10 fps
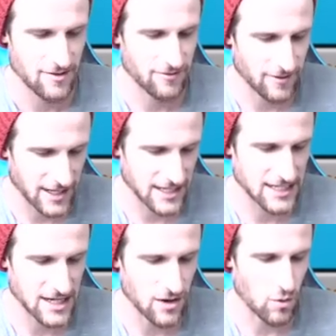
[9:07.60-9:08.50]

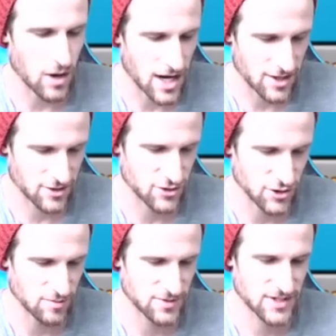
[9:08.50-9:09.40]
freaking water
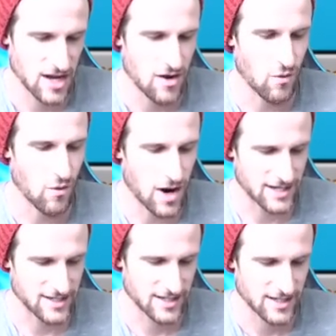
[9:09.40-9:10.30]
troops.
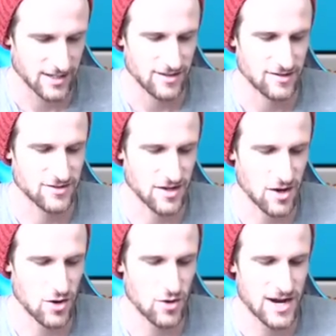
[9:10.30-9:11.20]
What?
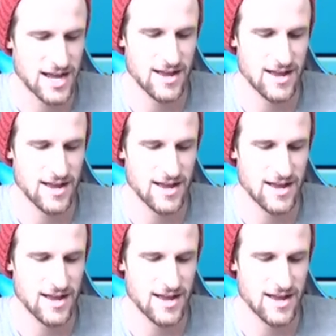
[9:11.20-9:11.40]
So,